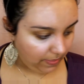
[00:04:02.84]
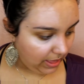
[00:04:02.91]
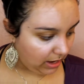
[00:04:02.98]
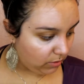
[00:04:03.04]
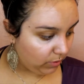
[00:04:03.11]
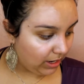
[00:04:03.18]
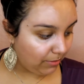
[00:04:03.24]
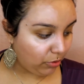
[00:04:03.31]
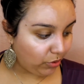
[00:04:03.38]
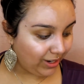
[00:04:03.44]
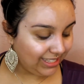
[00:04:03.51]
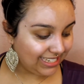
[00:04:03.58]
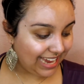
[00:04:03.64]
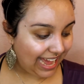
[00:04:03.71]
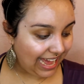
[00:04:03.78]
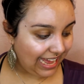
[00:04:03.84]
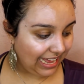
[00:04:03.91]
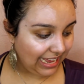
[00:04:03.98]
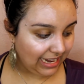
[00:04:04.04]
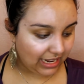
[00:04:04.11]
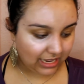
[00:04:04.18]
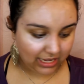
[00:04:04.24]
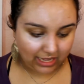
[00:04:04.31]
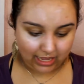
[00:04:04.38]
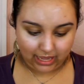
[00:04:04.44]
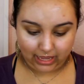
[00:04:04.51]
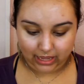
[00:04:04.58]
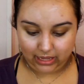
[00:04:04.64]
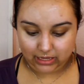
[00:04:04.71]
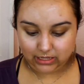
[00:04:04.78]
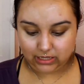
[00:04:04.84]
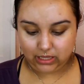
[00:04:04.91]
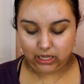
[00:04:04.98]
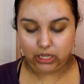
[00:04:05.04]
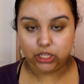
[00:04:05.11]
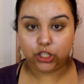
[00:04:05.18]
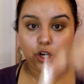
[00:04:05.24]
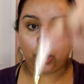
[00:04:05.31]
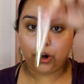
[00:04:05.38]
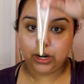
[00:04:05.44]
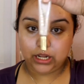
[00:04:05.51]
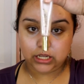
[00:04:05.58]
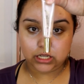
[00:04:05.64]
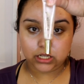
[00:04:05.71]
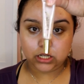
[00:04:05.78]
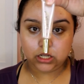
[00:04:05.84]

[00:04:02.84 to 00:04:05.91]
then what I'm going to add is the Tarteist